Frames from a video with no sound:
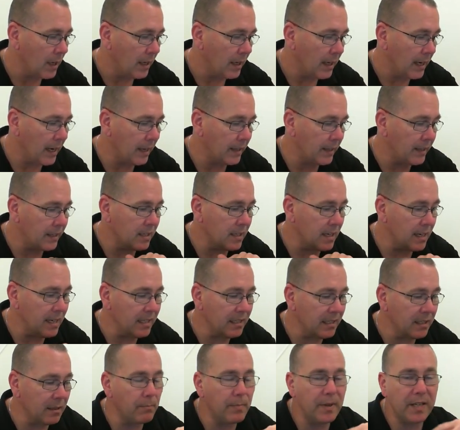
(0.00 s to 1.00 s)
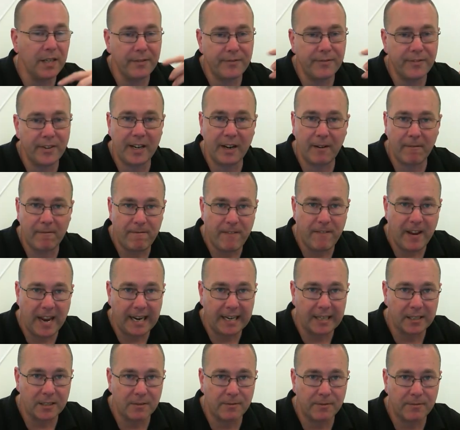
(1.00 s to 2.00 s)
Now, this is a bit of an
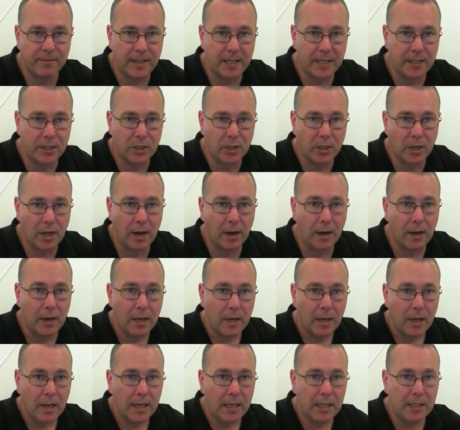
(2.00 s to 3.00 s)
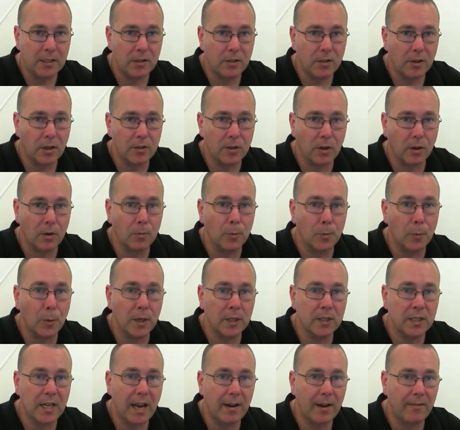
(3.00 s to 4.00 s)
advanced feature inside
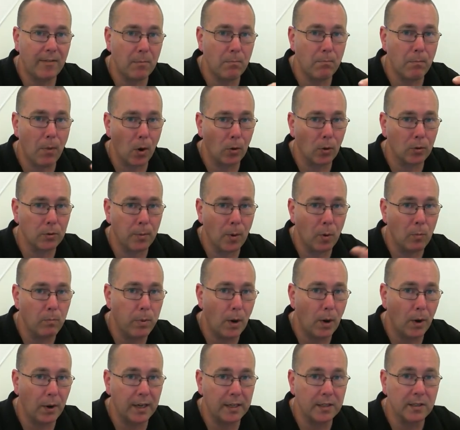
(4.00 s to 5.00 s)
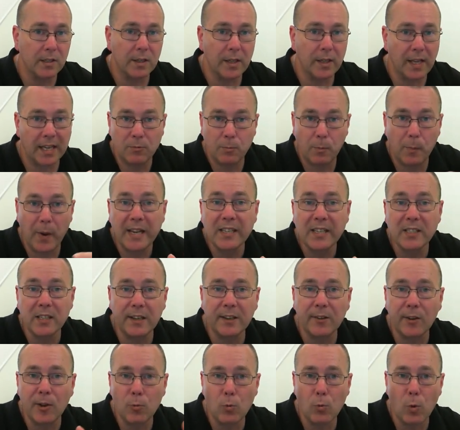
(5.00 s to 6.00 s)
SolidWorks, having multiple bodies, and that's
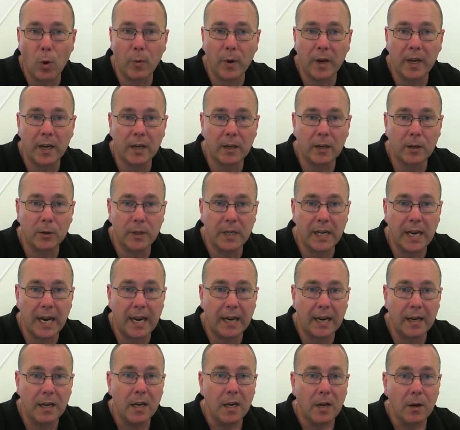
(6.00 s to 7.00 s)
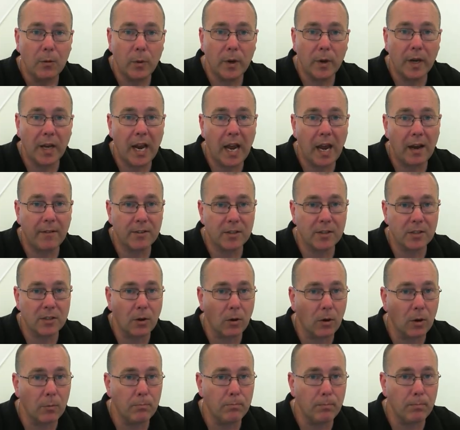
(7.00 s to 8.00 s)
basically what we're going to create. We're going to have a
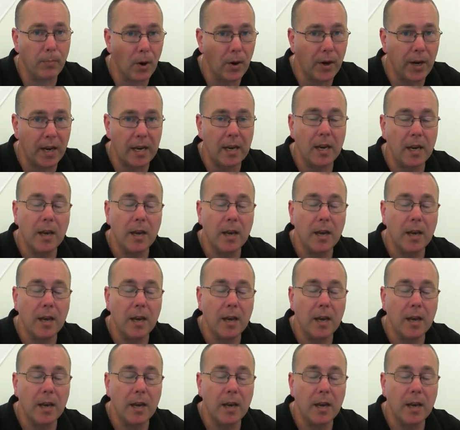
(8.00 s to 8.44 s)
solid body,